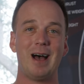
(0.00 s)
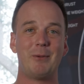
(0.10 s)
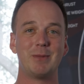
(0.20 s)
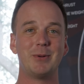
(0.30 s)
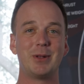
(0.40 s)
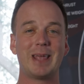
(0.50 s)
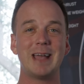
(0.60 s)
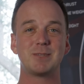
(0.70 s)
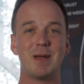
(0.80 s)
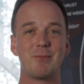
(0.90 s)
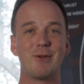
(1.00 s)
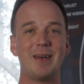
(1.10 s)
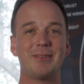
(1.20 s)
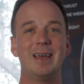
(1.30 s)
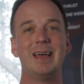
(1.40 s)
I want to be able to catch my
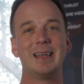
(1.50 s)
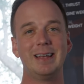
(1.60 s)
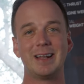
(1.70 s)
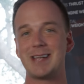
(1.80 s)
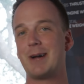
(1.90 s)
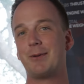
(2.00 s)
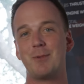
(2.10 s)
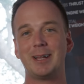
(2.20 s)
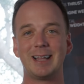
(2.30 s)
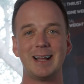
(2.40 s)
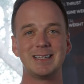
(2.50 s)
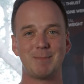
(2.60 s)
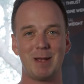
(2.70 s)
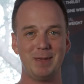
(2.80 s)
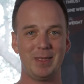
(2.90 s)
breath, get untangled from any lines that
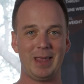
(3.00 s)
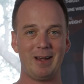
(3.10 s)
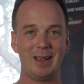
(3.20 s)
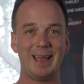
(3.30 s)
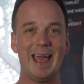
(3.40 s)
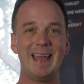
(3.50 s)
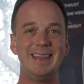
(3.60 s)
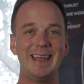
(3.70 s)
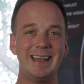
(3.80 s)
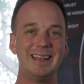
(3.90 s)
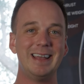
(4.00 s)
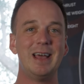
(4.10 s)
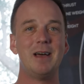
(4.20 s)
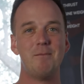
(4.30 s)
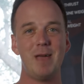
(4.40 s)
might be in the area, and then
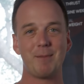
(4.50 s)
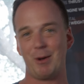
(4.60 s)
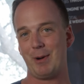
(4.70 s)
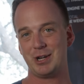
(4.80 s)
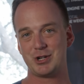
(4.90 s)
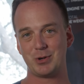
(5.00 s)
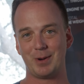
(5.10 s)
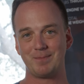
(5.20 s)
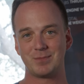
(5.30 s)
make my way to shore.